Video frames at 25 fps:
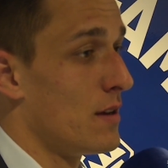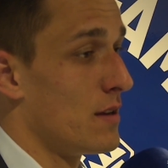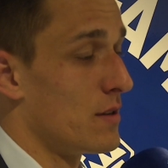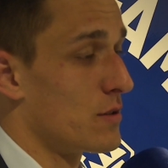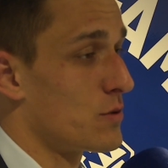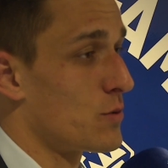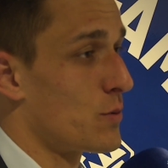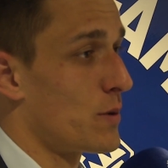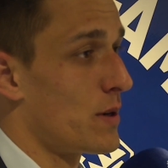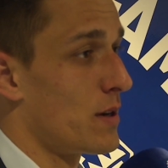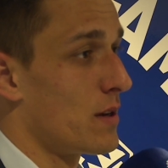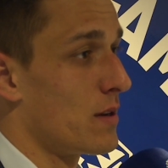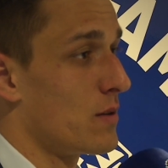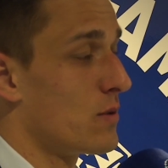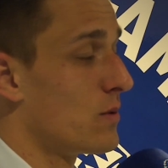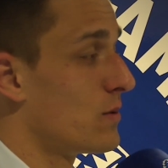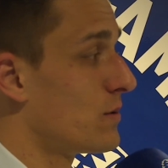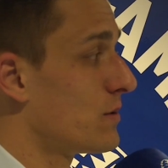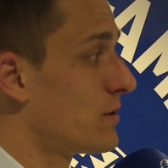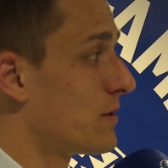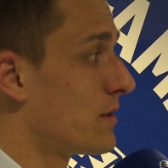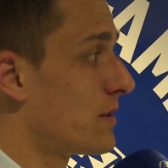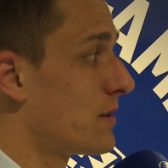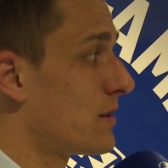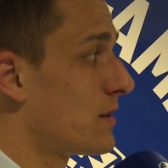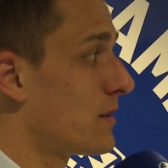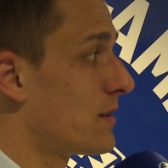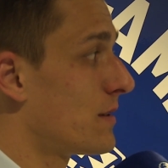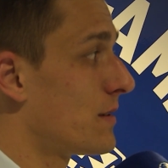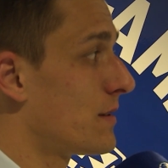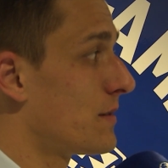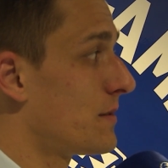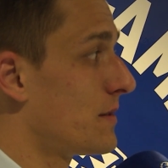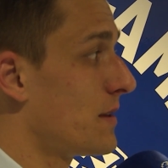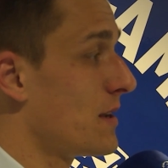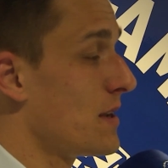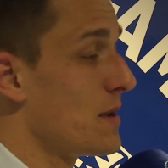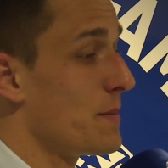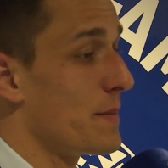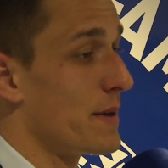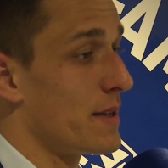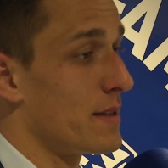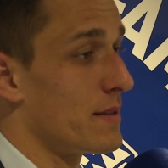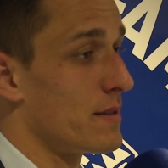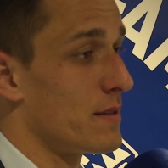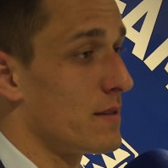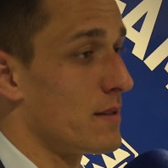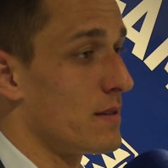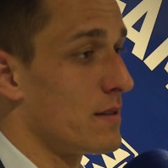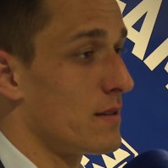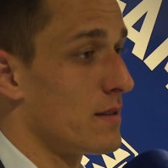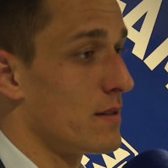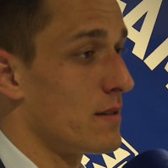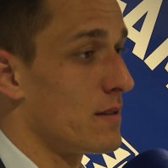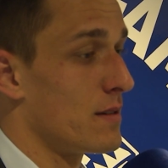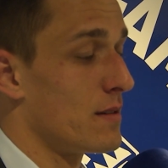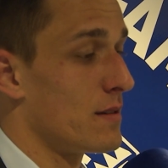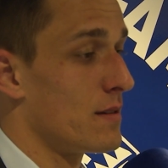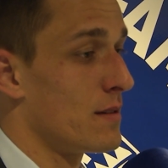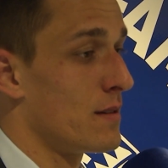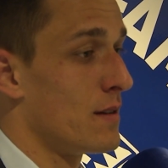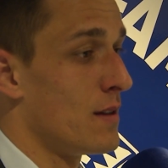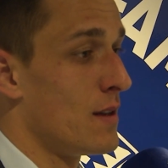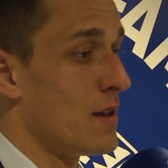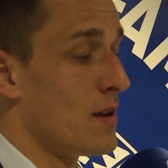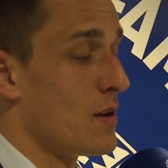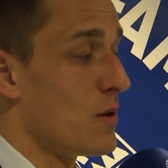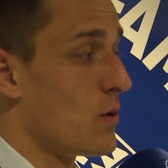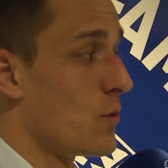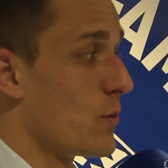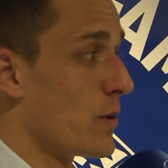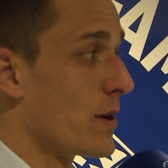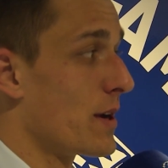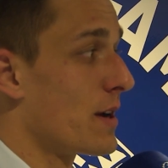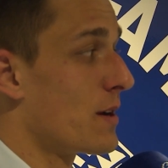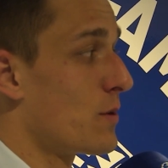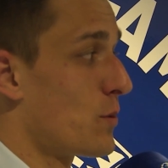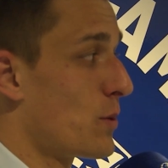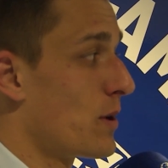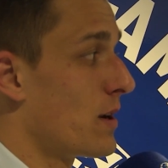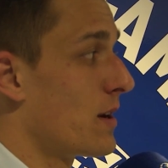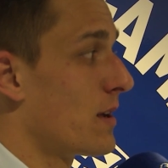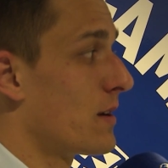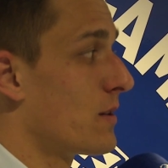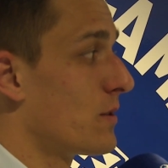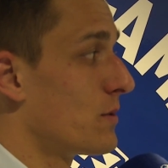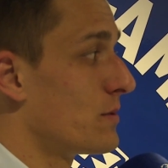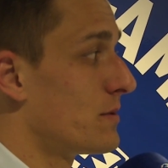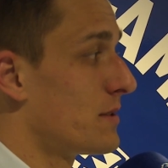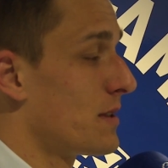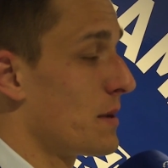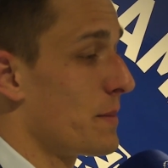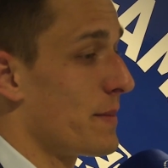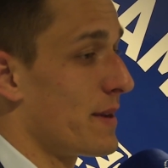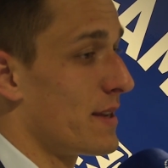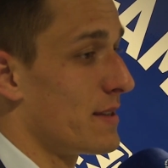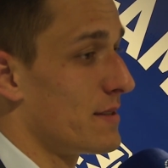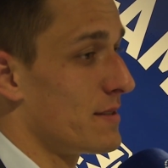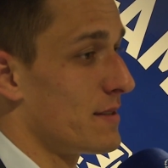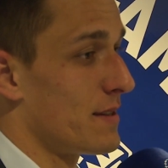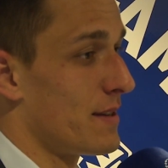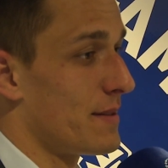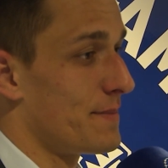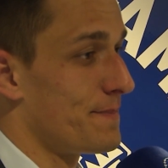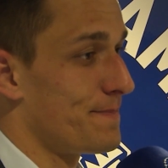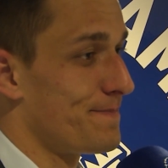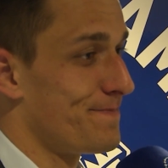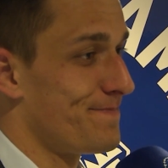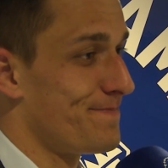It's a really good team, and we are really good teammates. Yeah.